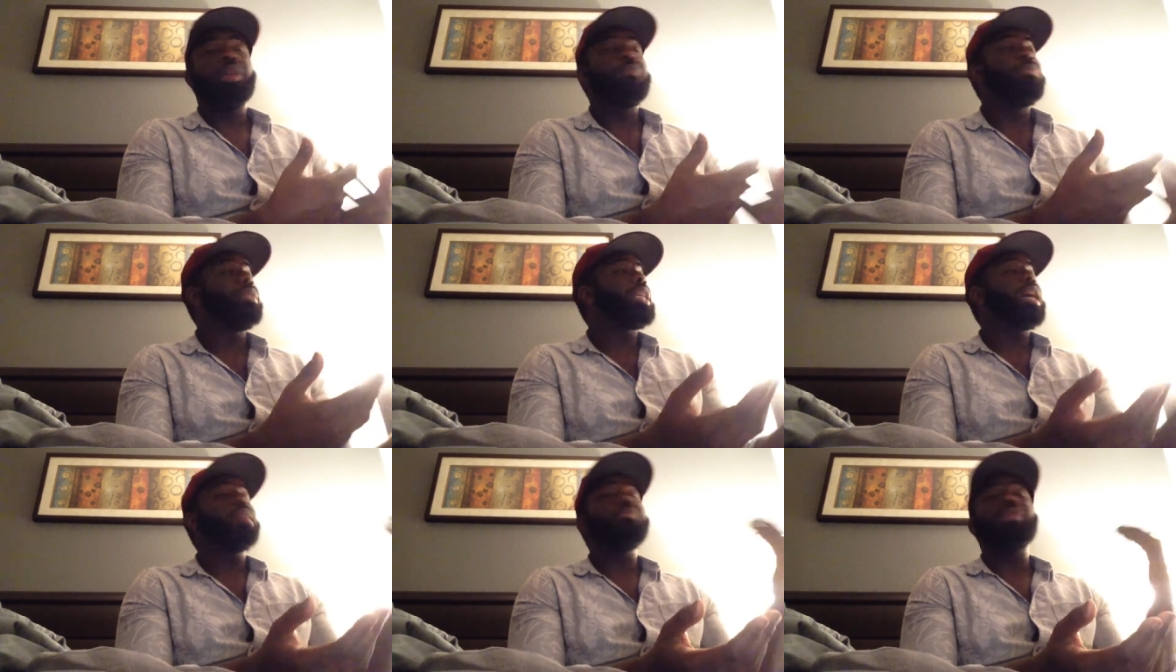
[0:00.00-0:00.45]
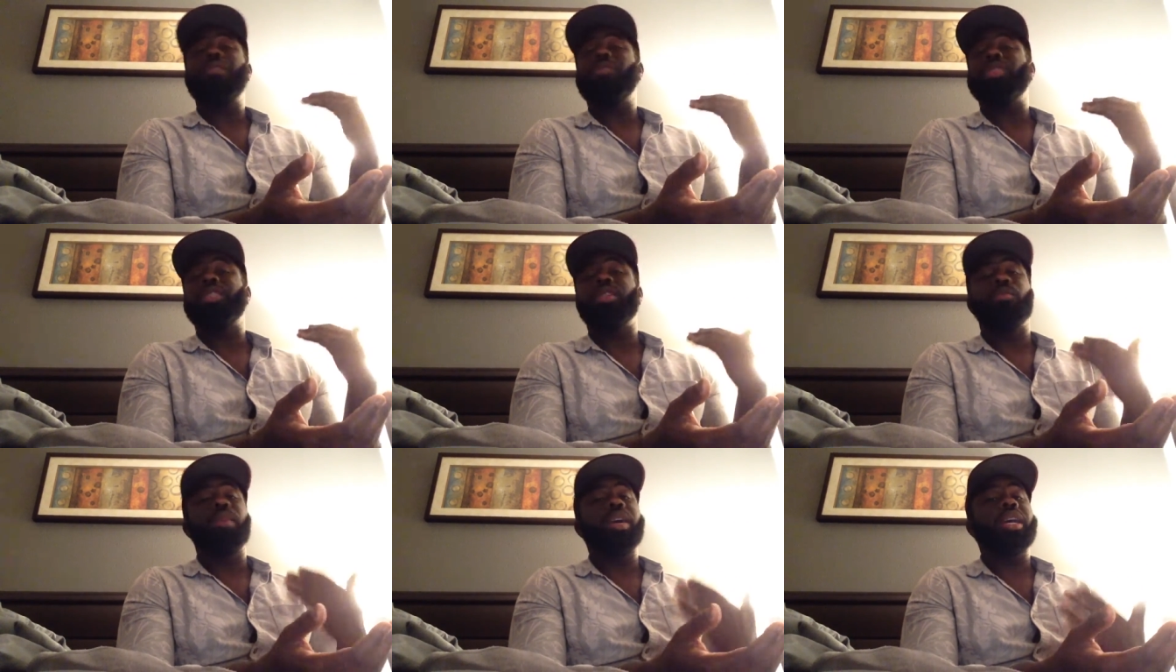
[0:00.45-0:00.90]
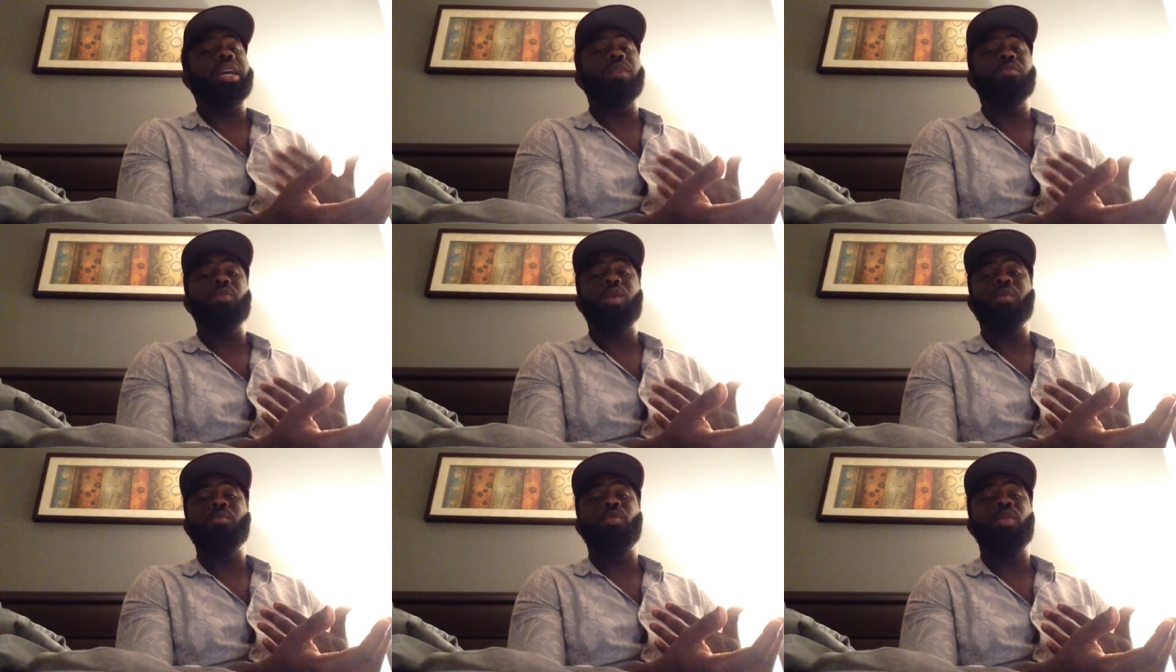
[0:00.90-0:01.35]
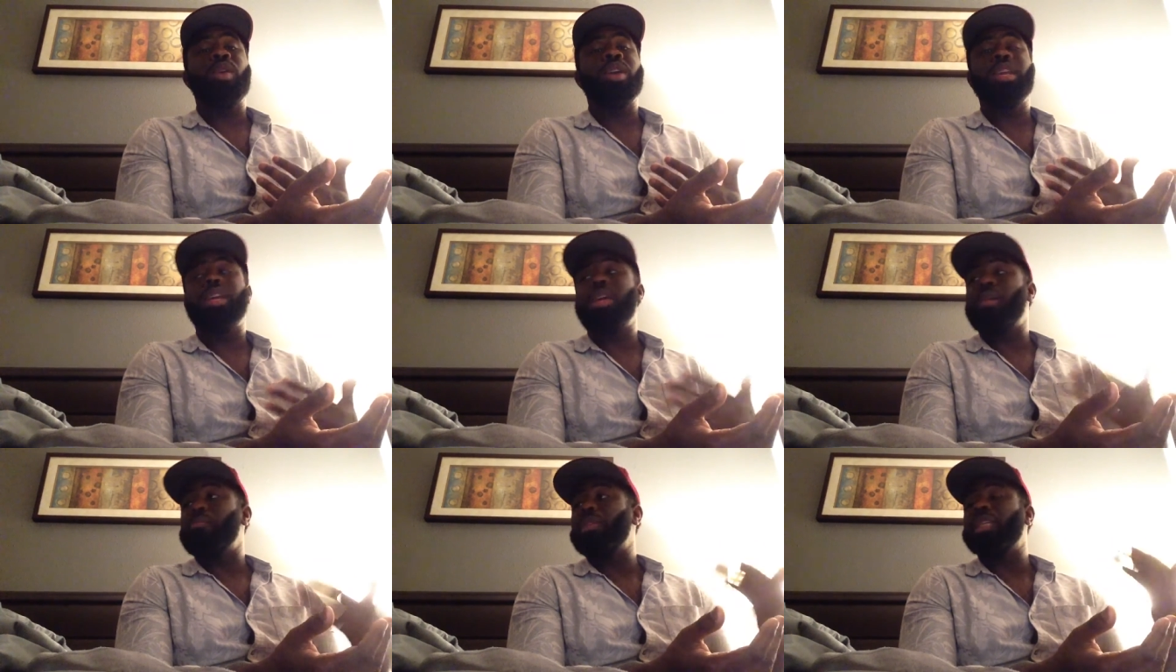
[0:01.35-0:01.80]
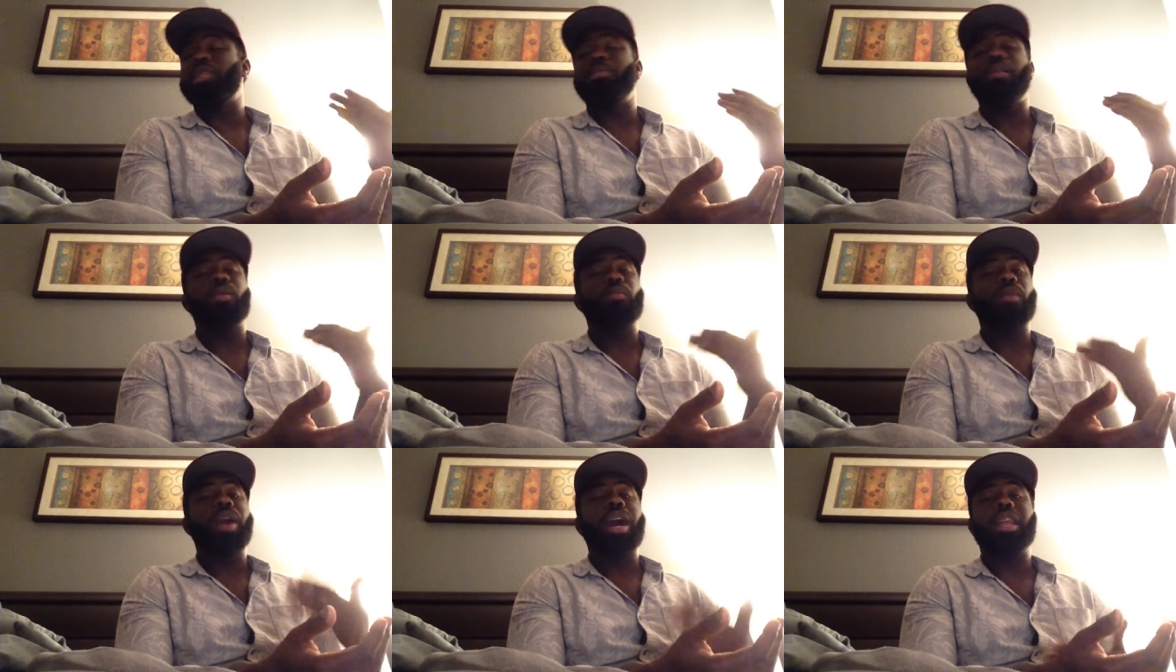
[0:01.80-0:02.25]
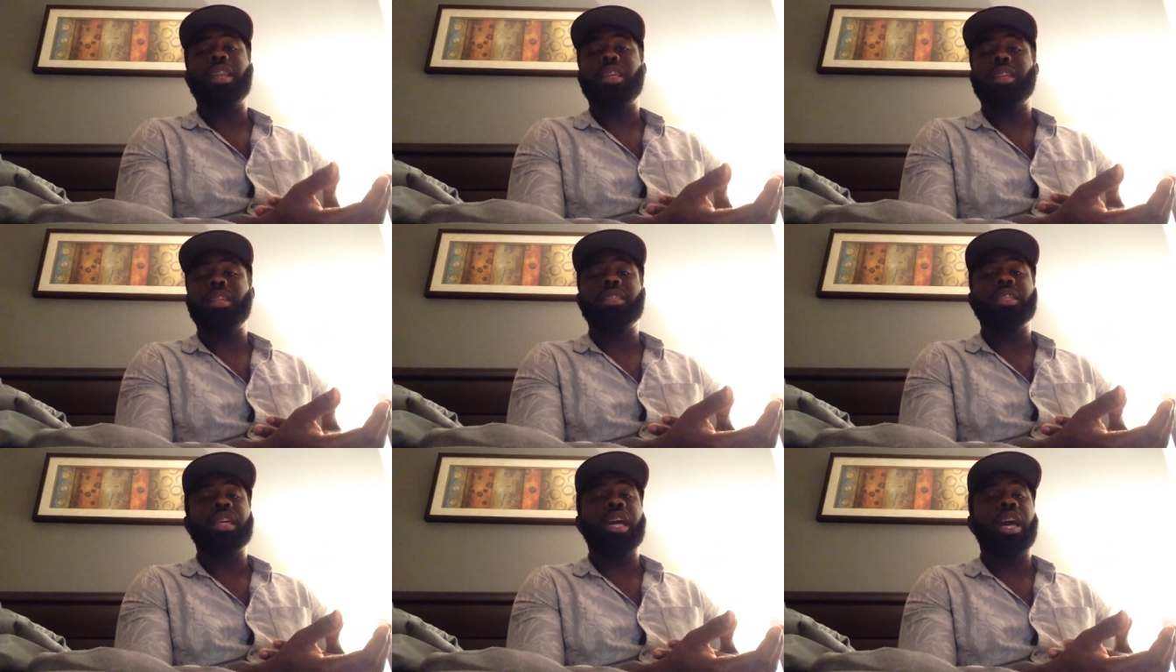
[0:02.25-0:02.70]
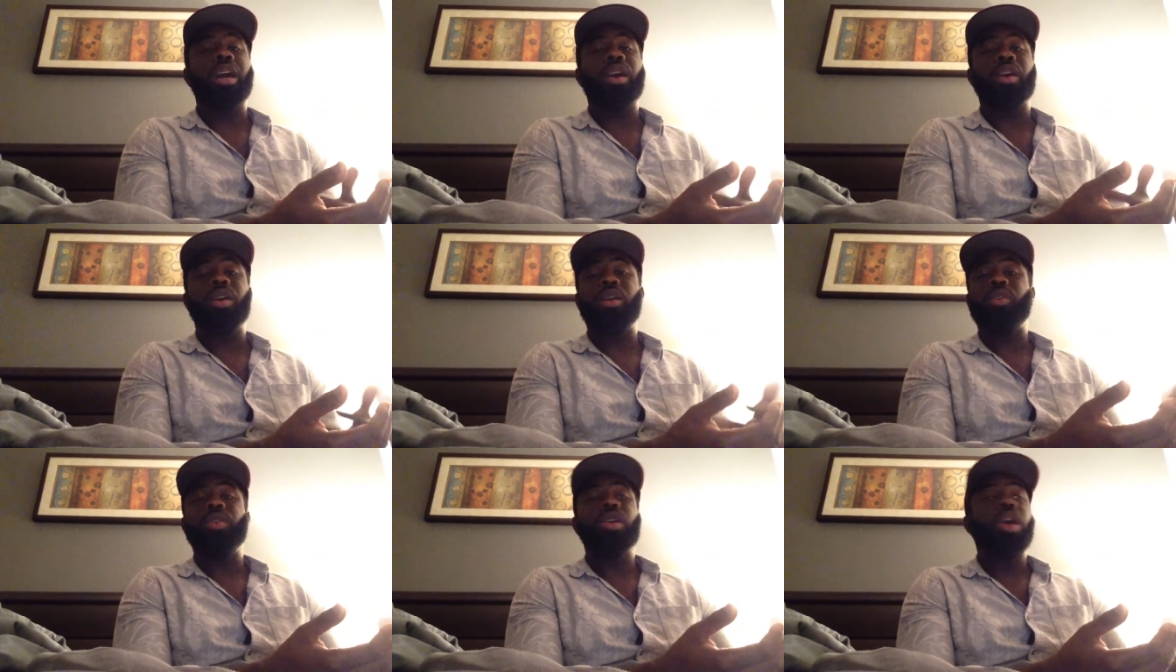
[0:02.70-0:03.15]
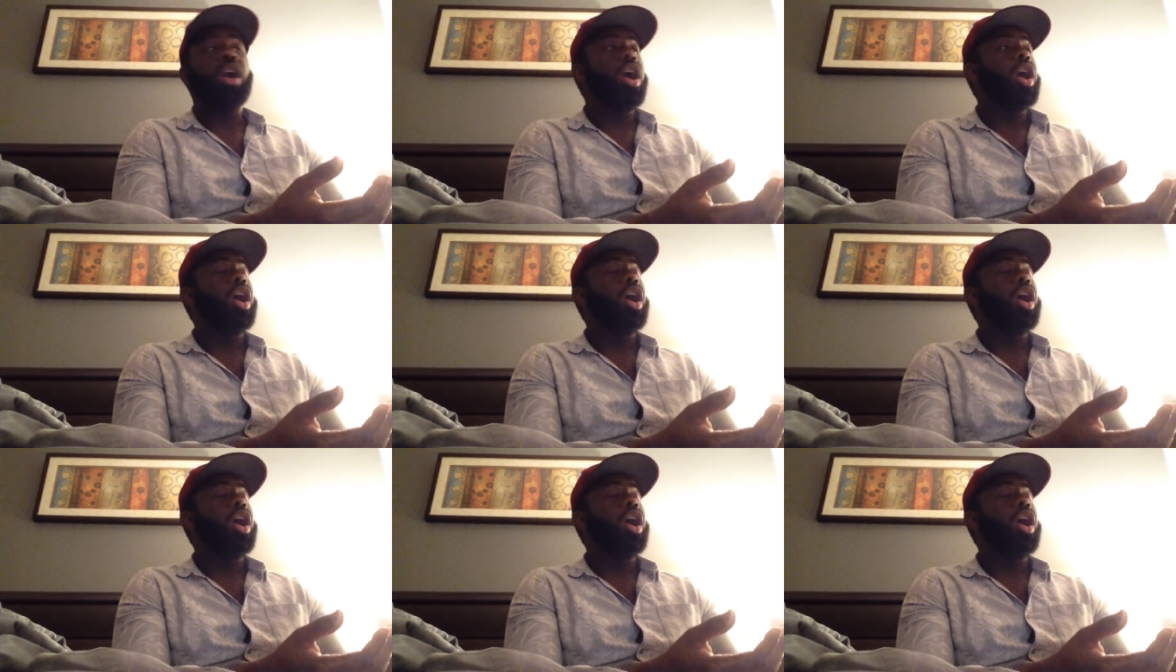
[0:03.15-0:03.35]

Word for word: Bitch, I'm not supposed to wake up one morning and bitch, my wallet is gone,